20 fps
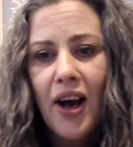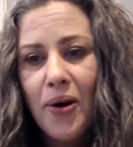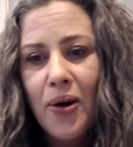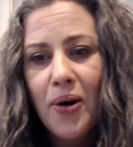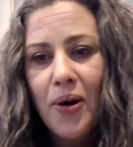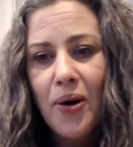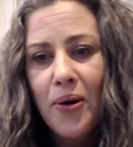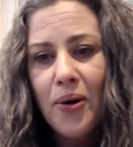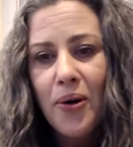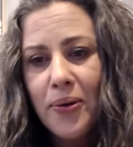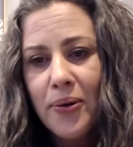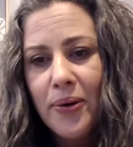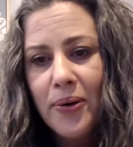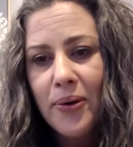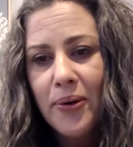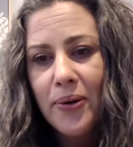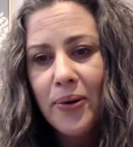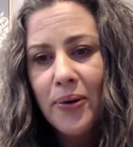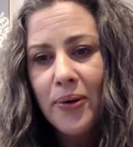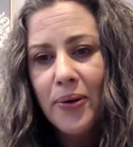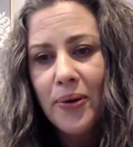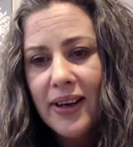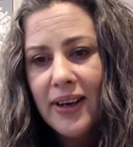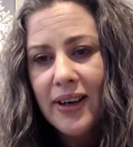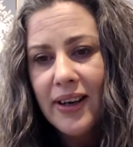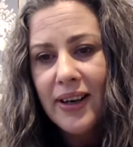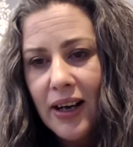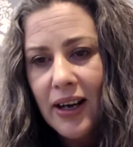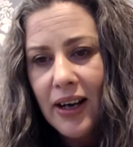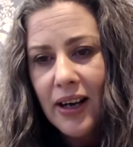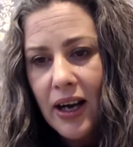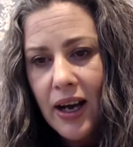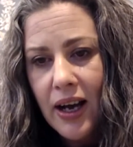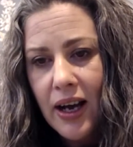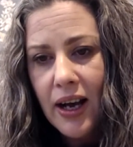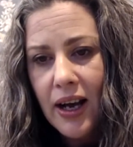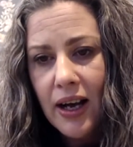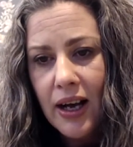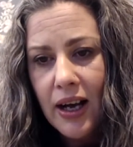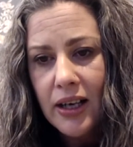Oh,
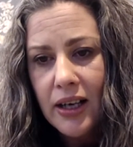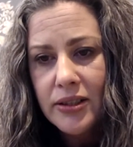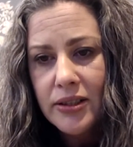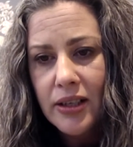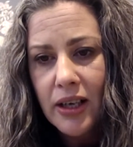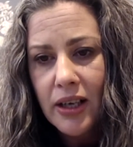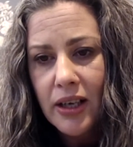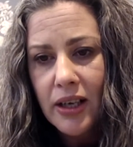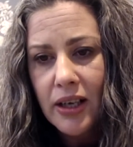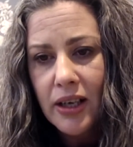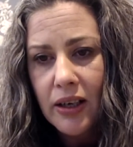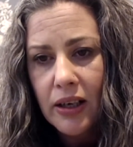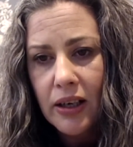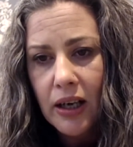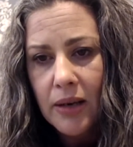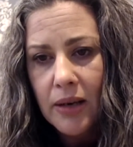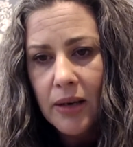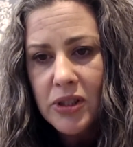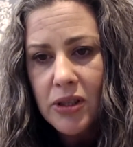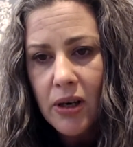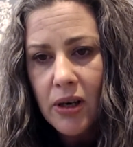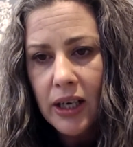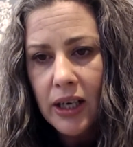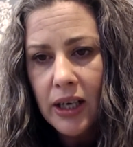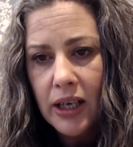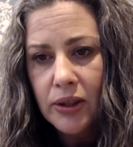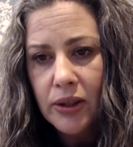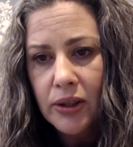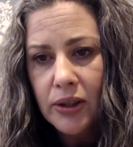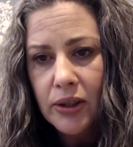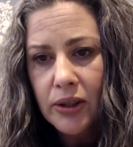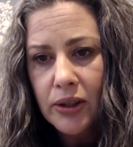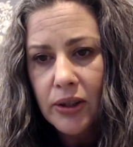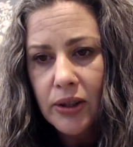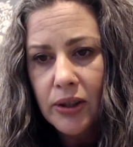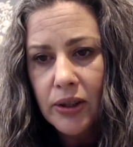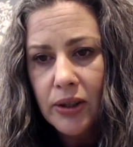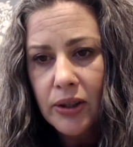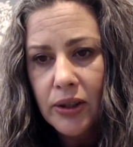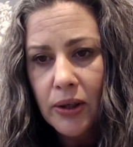I'm sorry,
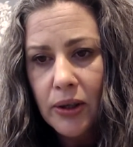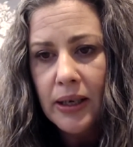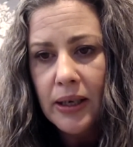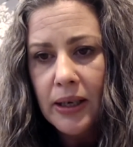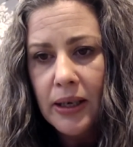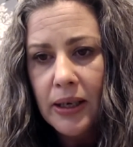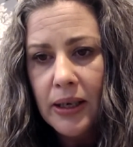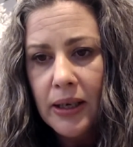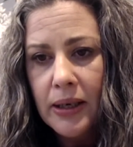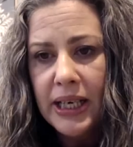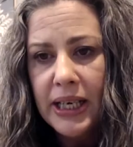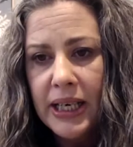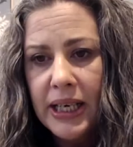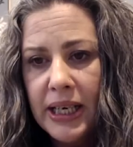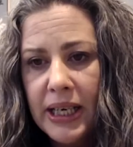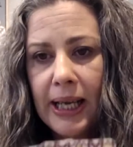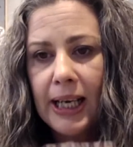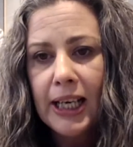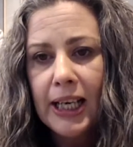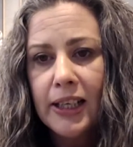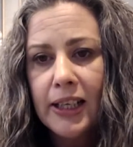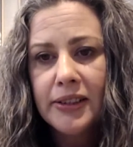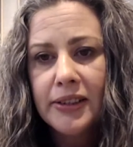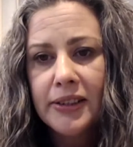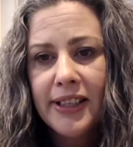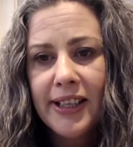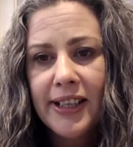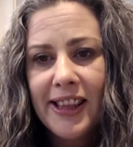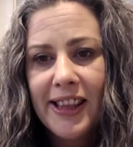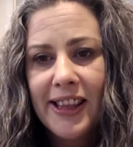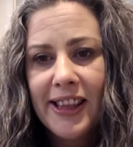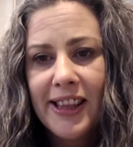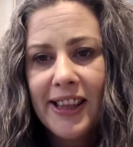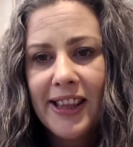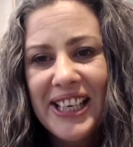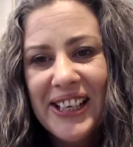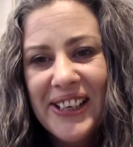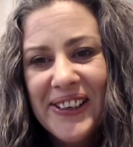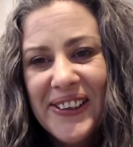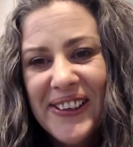Adonia Maria Vela.
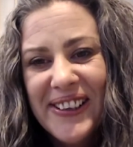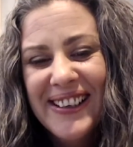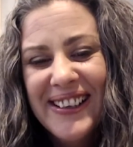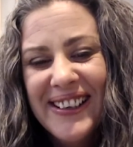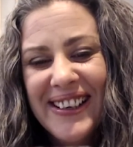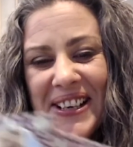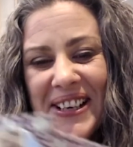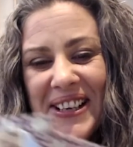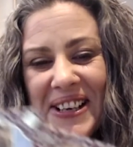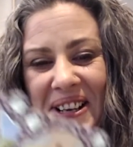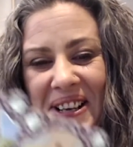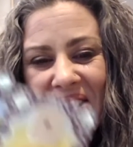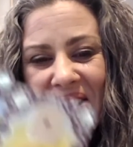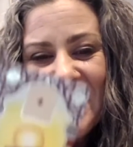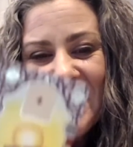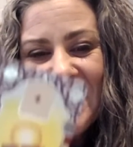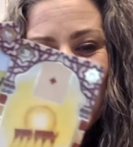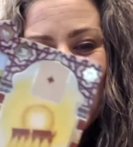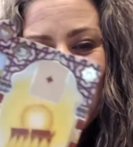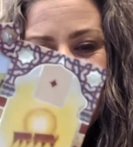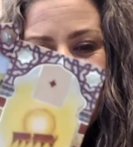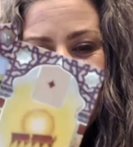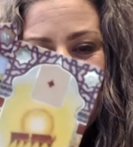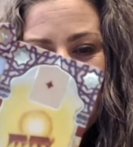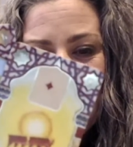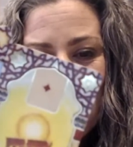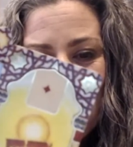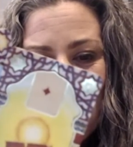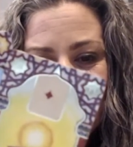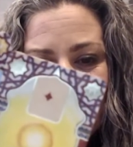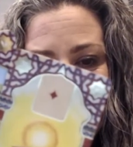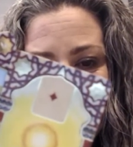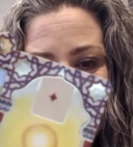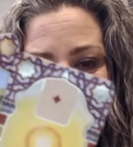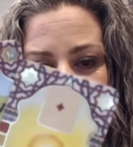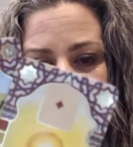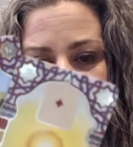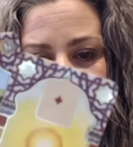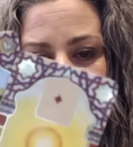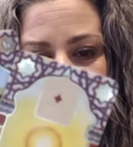Thank you.
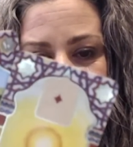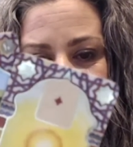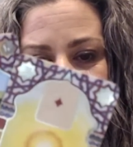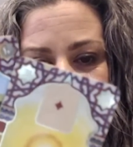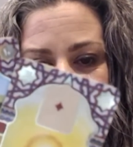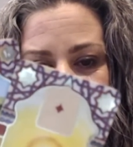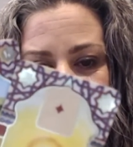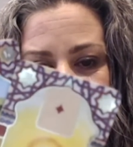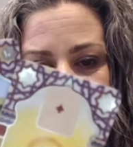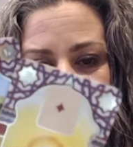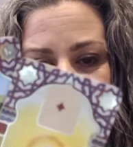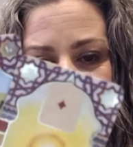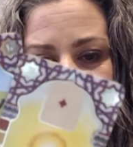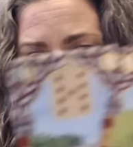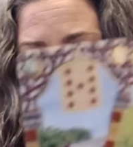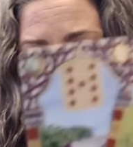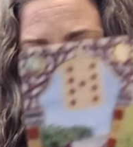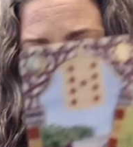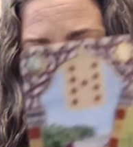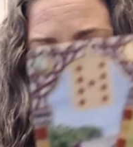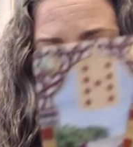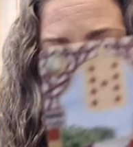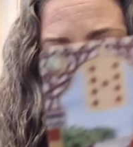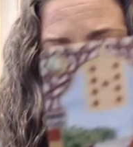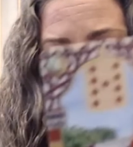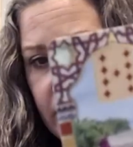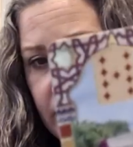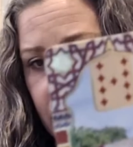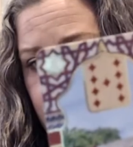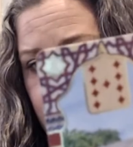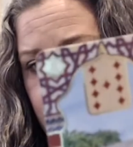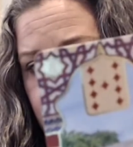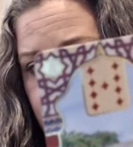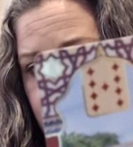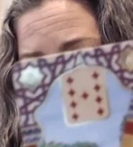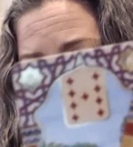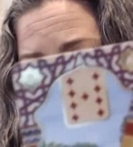I got the coffin here,